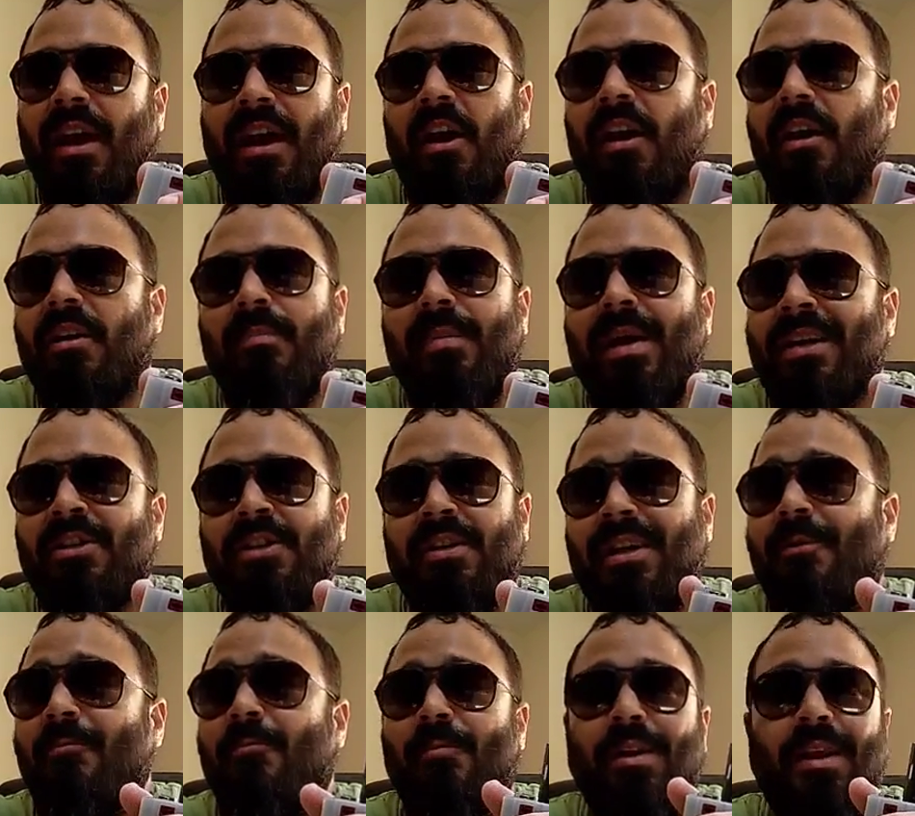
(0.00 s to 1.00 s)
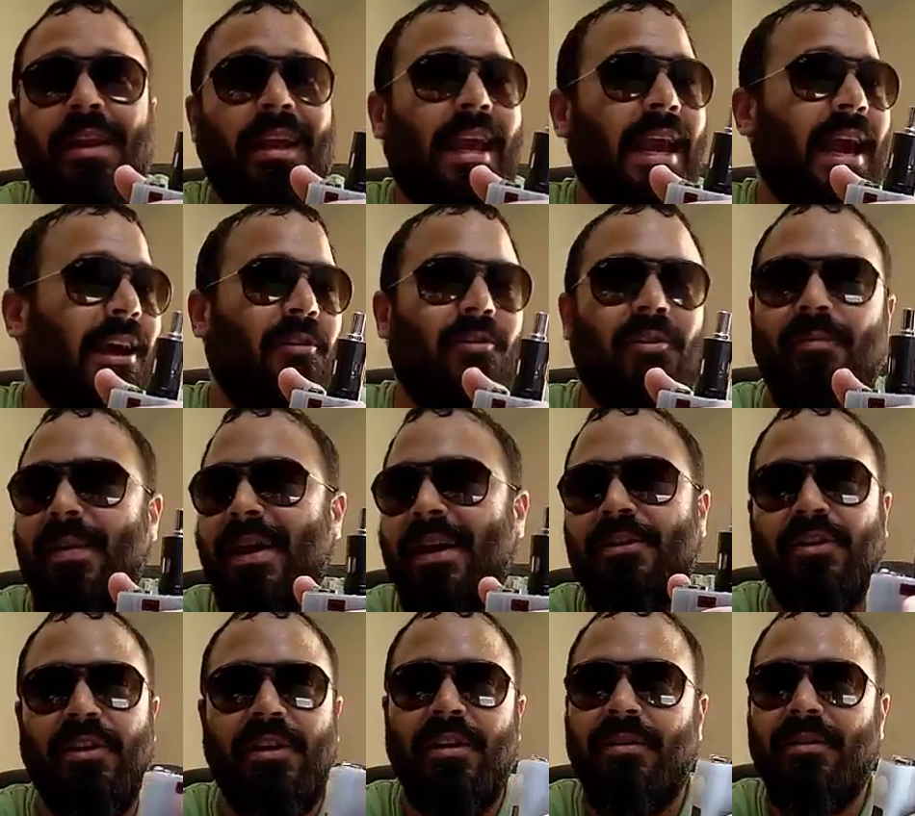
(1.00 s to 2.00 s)
I can't imagine. I really cannot
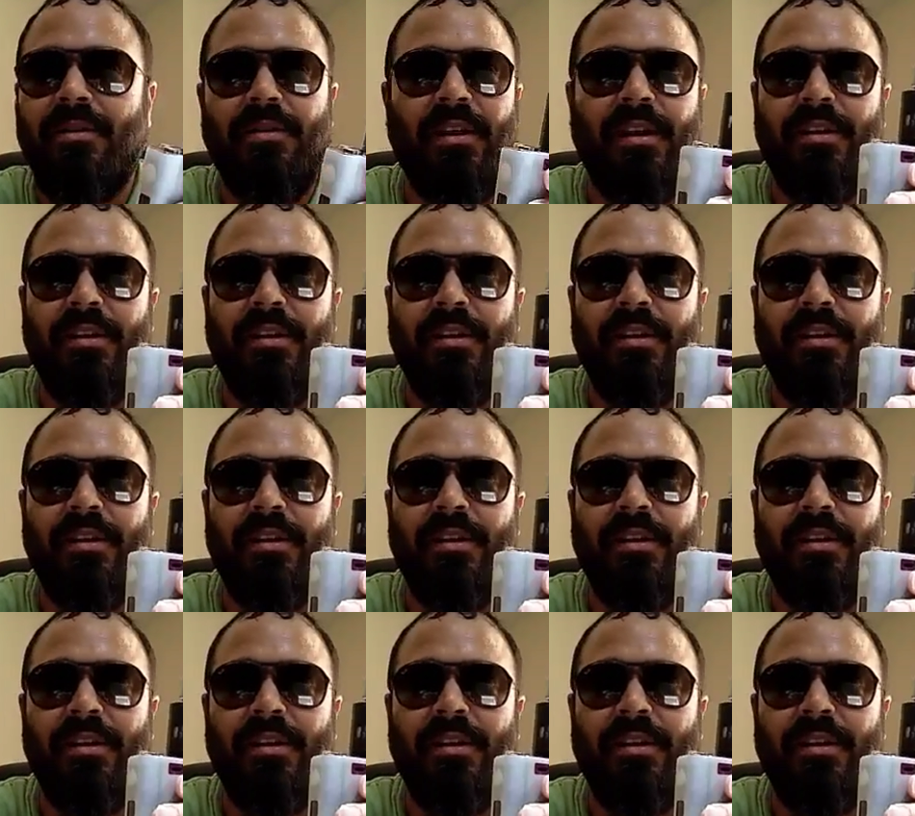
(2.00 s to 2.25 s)
imagine.